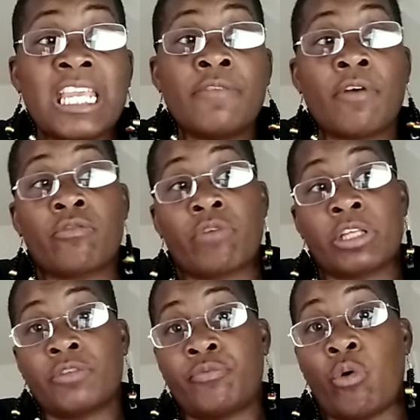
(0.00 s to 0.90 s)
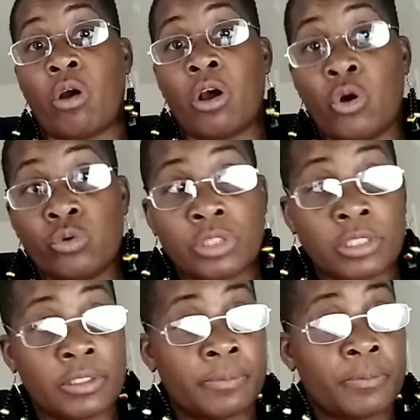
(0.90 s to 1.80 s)
through secretions and
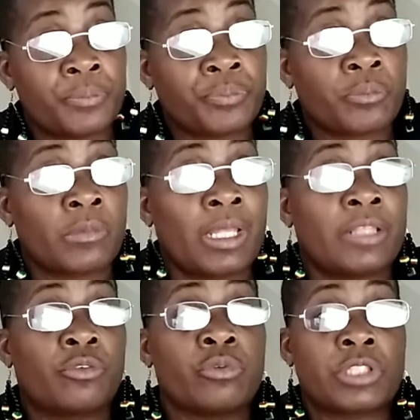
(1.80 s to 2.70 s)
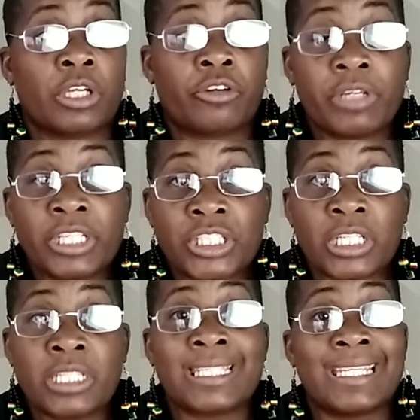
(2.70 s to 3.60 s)
exudates, tissue
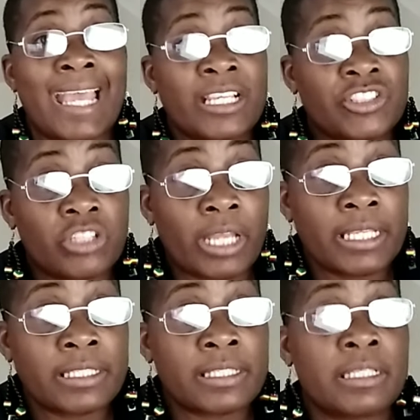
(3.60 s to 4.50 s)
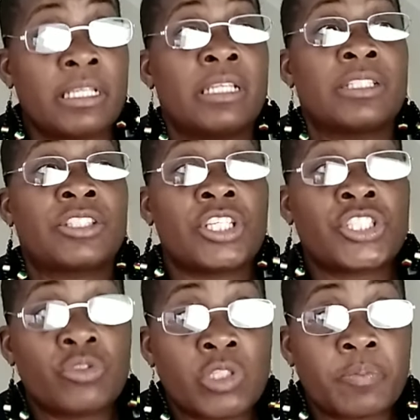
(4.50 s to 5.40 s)
specimens, blood, feces,
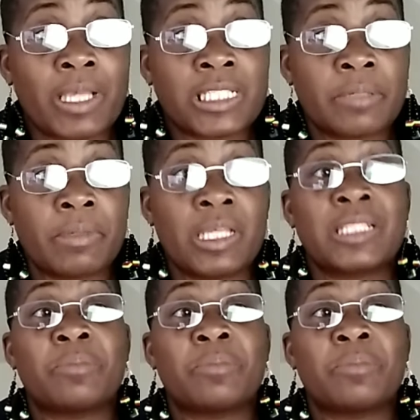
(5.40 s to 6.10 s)
and urine.